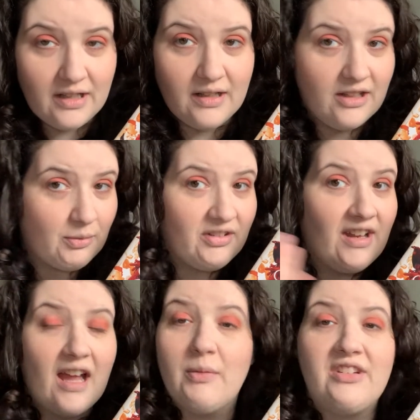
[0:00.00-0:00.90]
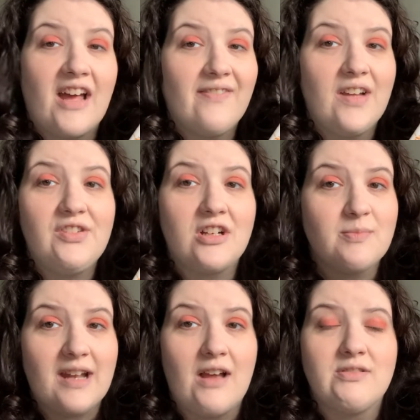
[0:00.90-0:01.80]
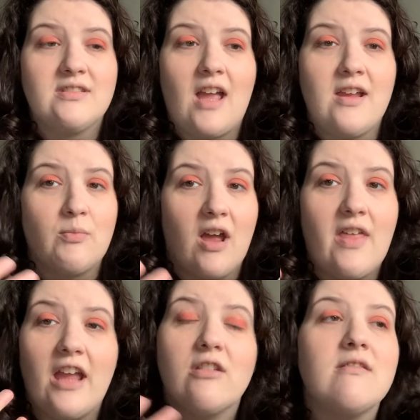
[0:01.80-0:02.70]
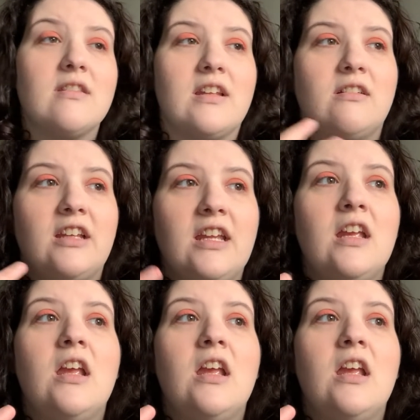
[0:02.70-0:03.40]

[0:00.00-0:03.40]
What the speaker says: This was not, it was not 5 stars, but House of Sky and Breath, I could literally,